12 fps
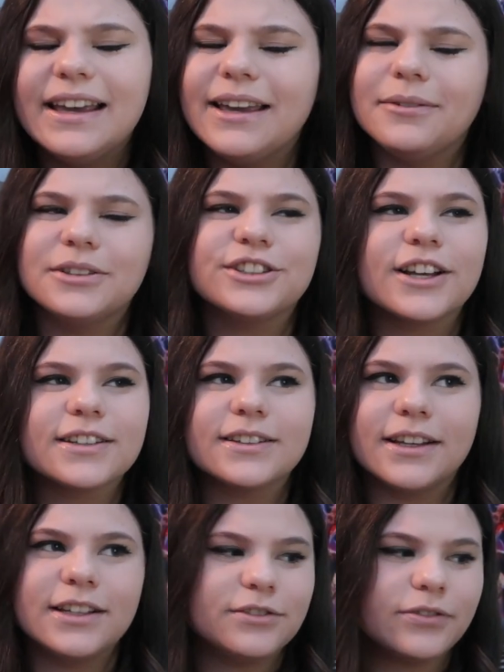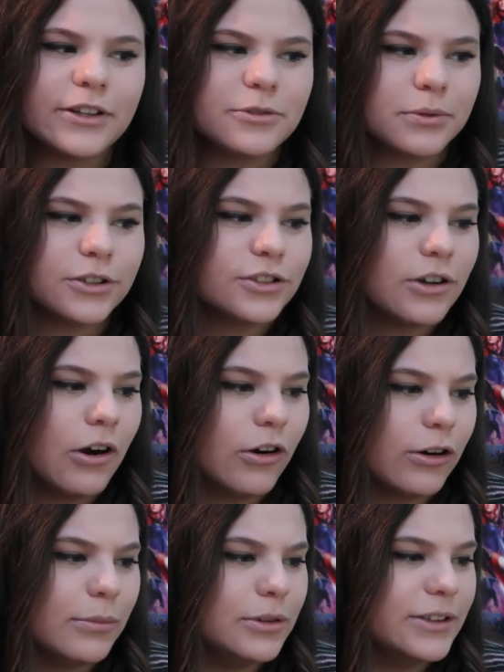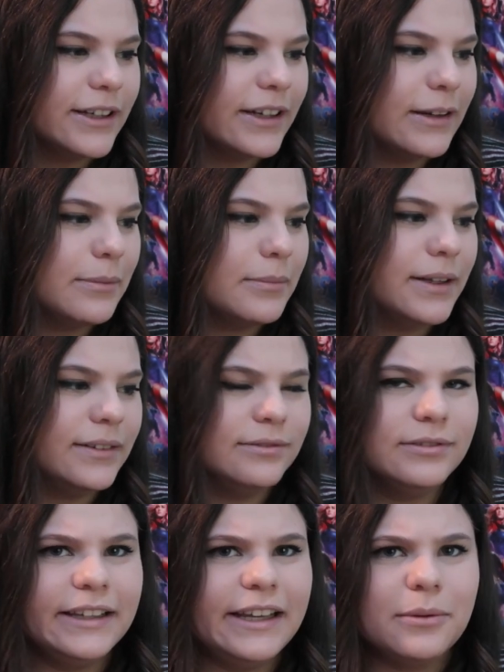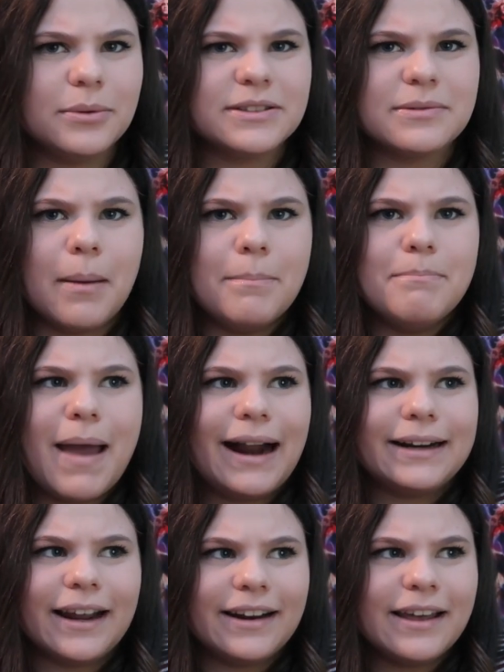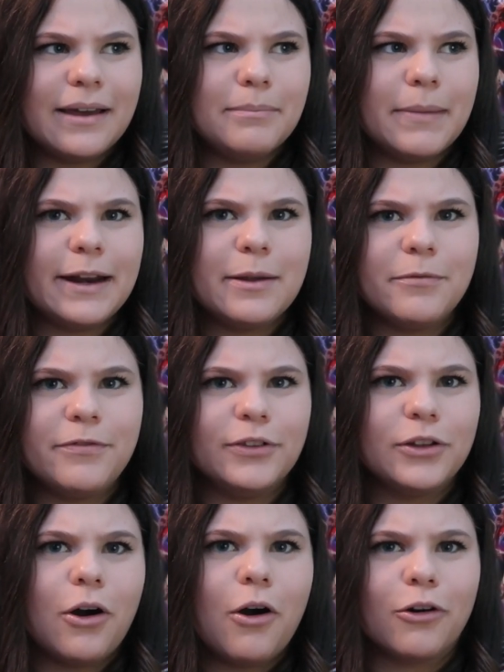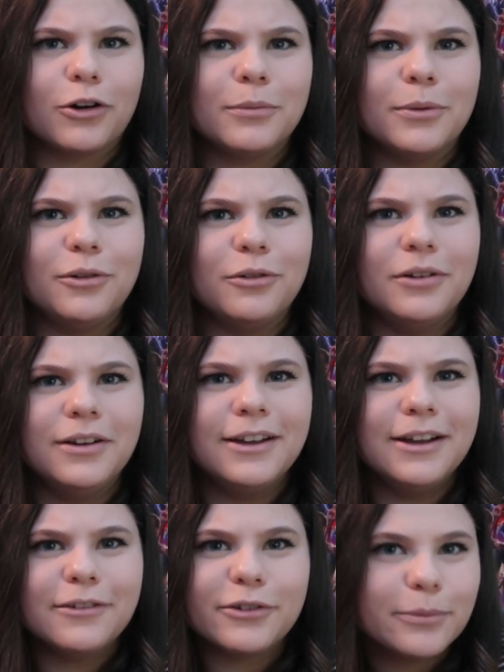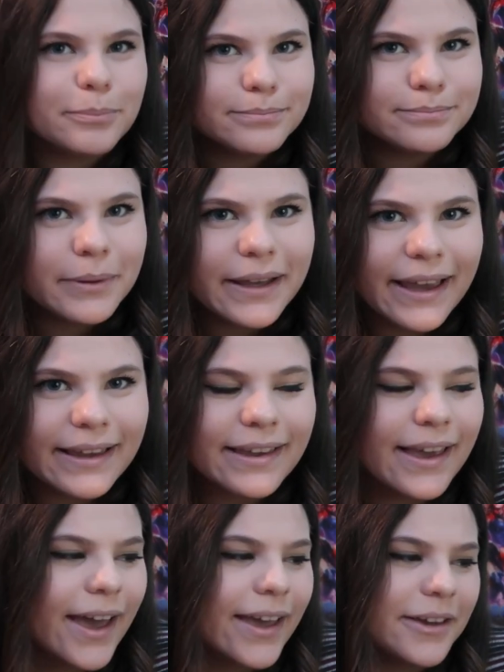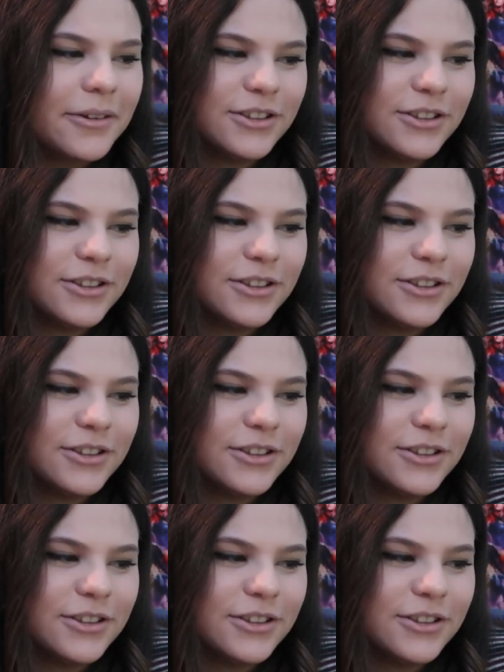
It was just, his friends were just horrible to him, and Leah was mad at him, made him feel horrible for being gay.